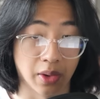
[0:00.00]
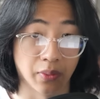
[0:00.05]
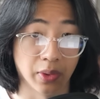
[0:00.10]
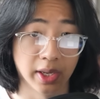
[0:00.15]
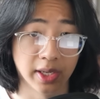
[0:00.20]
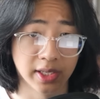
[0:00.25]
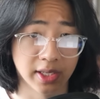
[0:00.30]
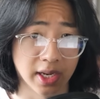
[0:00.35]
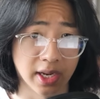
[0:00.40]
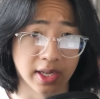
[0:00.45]
when
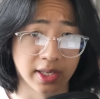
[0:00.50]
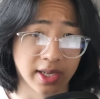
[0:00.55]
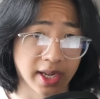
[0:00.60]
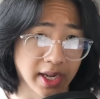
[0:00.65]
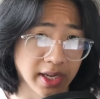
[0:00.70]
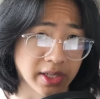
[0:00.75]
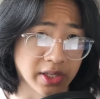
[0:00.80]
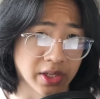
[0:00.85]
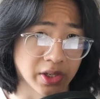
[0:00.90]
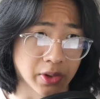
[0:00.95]
I say it
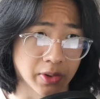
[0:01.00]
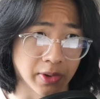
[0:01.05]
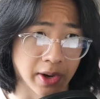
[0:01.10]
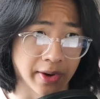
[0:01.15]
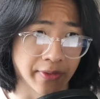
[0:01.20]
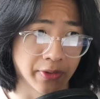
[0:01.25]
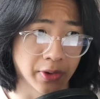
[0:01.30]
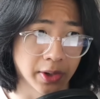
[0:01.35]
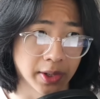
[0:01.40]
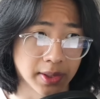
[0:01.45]
takes 0
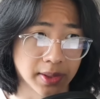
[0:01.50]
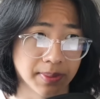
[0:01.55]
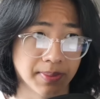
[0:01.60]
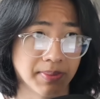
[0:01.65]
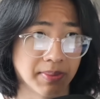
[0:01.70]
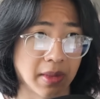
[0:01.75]
effort,